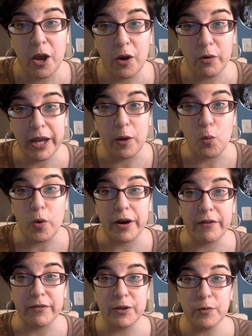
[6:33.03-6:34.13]
Okay,
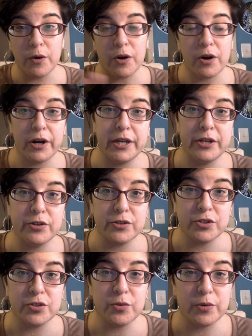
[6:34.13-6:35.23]
wherever you are in your
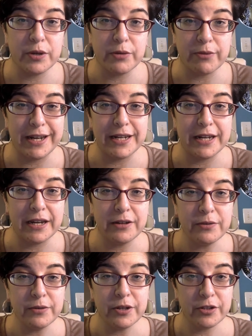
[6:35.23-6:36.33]
story right
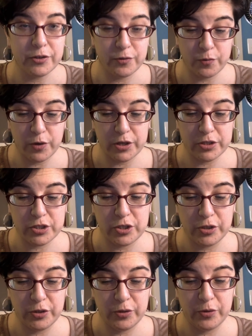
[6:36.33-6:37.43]
now, you want
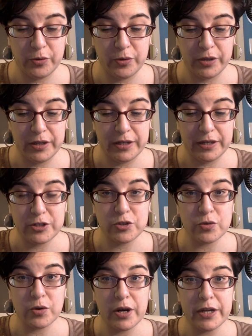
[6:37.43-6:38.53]
to
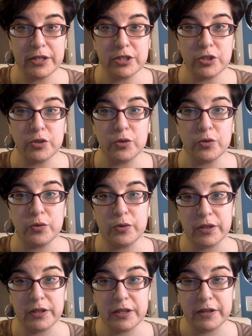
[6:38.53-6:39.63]
try to
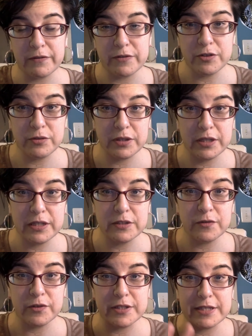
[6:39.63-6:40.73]
think of two things
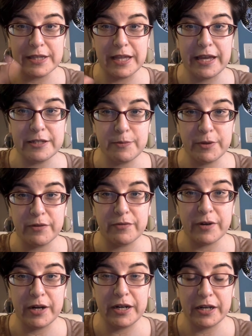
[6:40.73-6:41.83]
for this last bit of
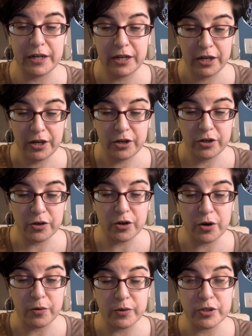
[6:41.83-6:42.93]
writing. You're
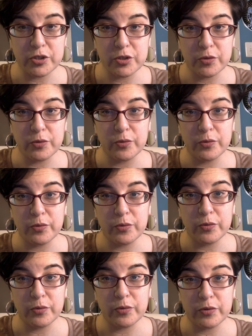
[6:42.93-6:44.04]
going to
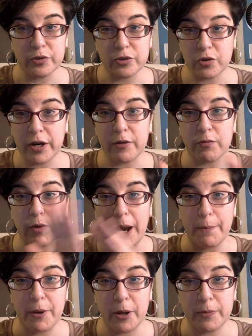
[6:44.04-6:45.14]
try to
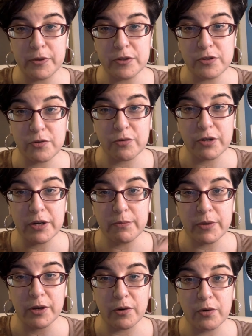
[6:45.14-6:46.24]
wrap up the story,
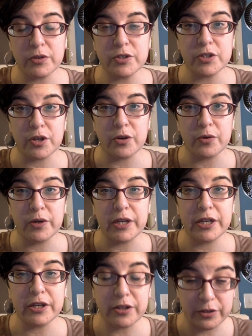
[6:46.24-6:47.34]
but also
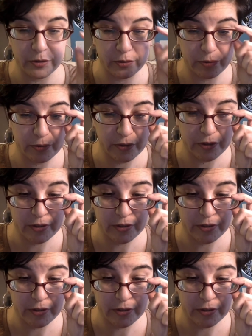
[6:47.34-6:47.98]
include